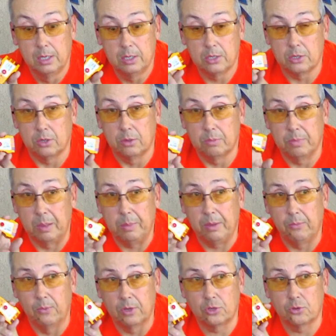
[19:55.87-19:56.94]
So maybe
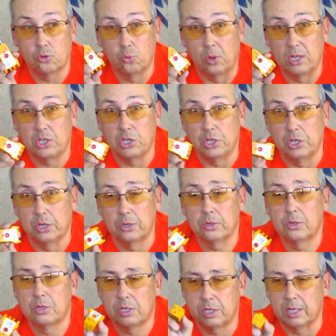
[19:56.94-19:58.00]
once or twice a year,
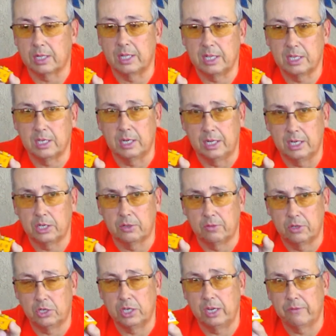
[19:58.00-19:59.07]
stick these in each of the
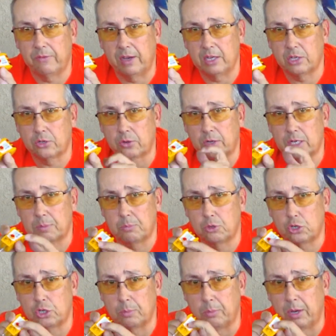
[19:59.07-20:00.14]
GFI circuits,
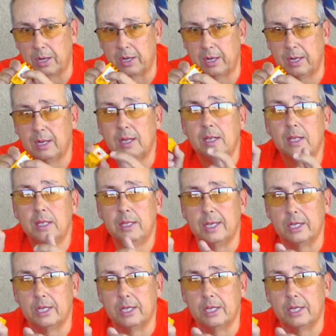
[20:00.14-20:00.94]
push the button, it